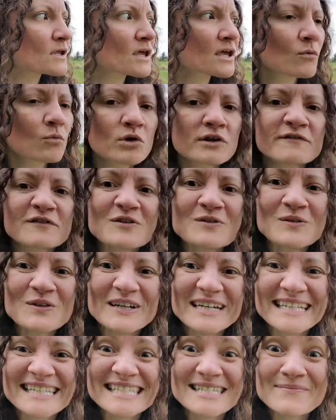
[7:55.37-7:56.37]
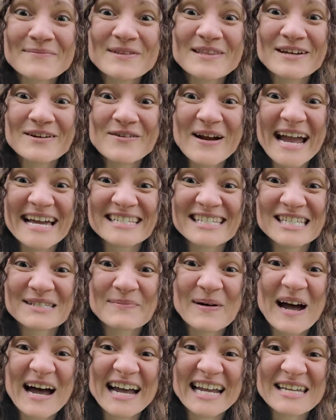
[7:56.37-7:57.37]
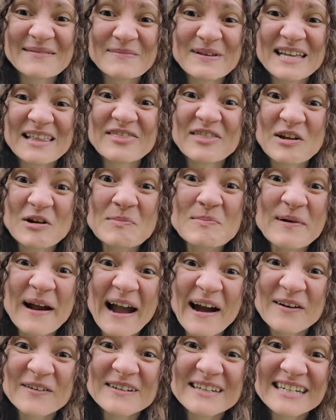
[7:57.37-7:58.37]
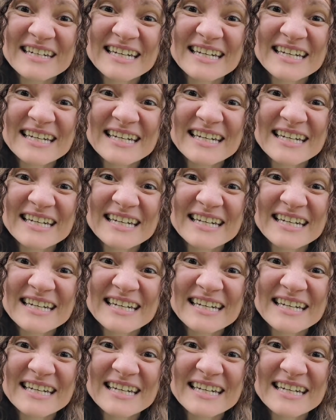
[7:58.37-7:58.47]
Well, if you look at some of the grasses behind me, they're brown.